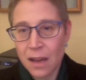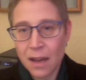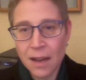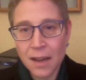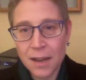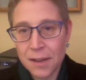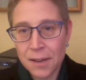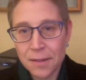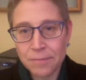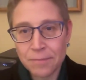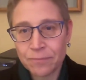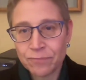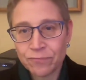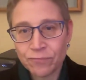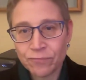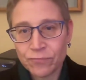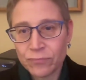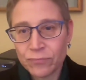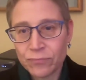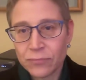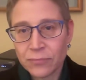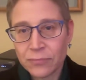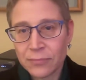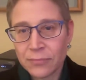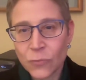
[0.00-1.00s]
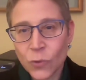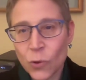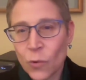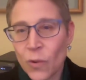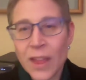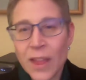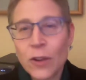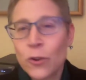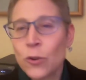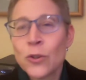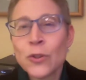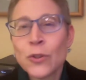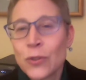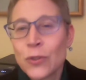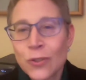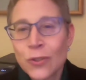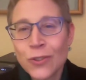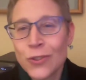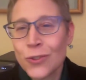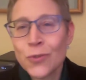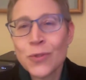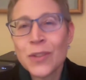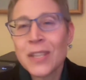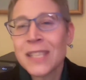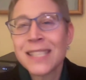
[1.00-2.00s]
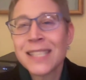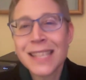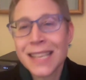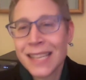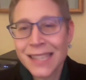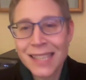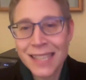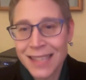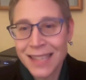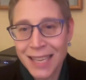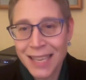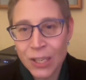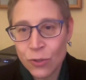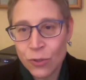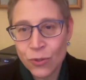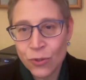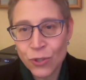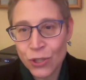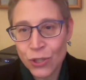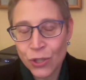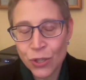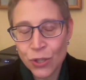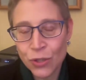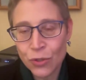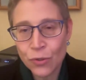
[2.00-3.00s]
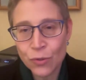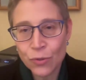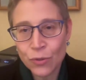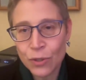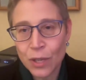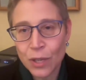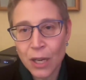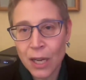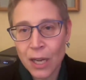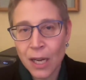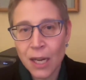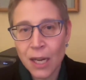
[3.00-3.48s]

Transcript: or they couldn't do this thing that they used to do.